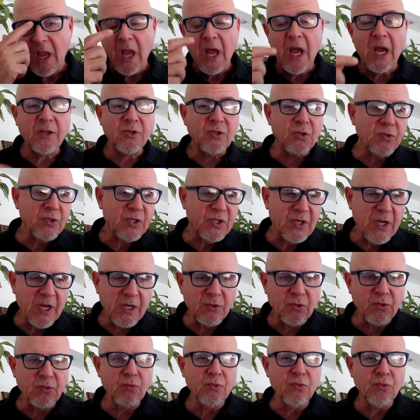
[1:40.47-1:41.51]
As you
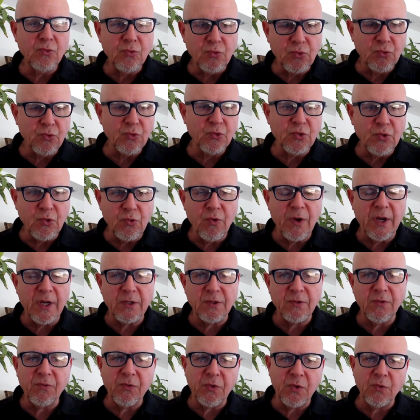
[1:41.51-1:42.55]
start to do
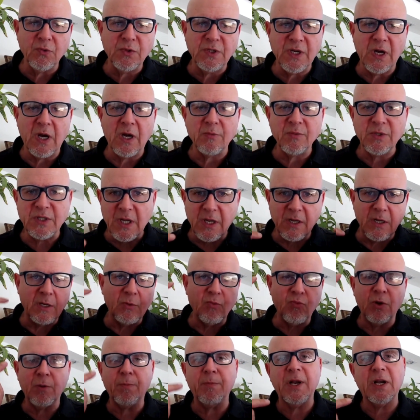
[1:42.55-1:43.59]
it a few times, then it
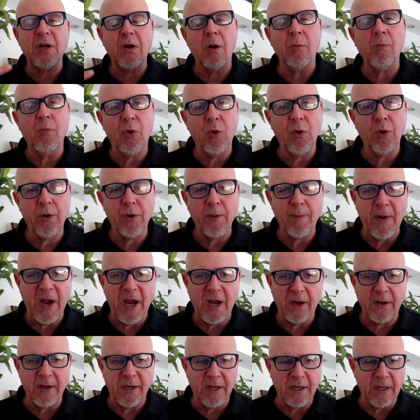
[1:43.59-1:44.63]
will become more
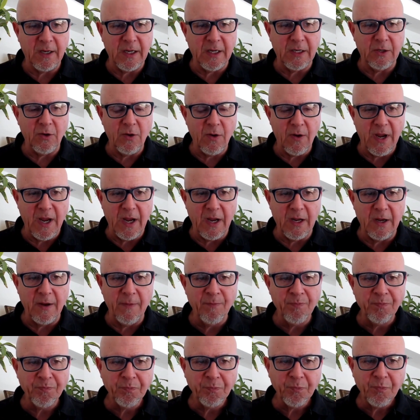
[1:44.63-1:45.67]
automatic in your head.
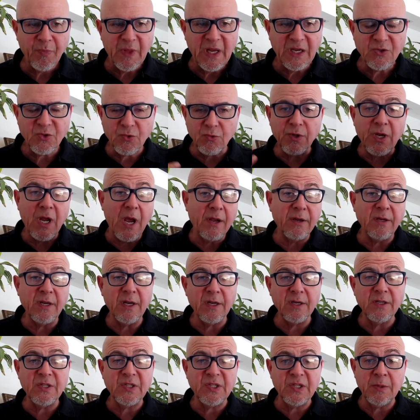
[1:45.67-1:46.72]
So the
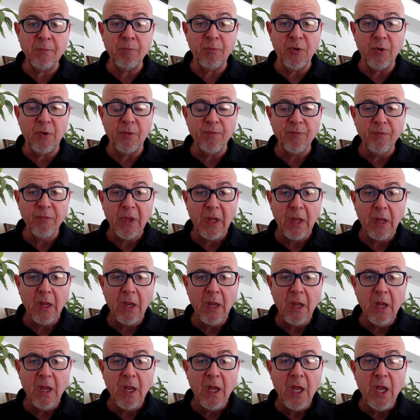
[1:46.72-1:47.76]
idea is simple.
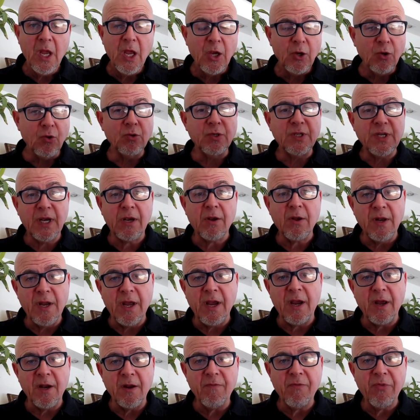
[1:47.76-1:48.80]
You take a
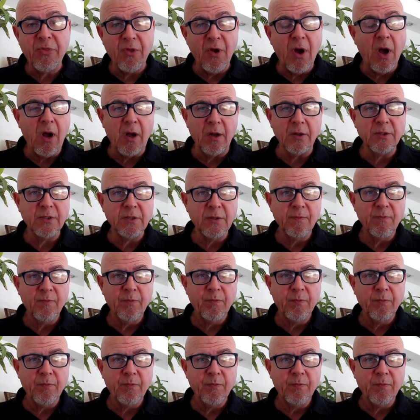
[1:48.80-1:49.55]
negative thought.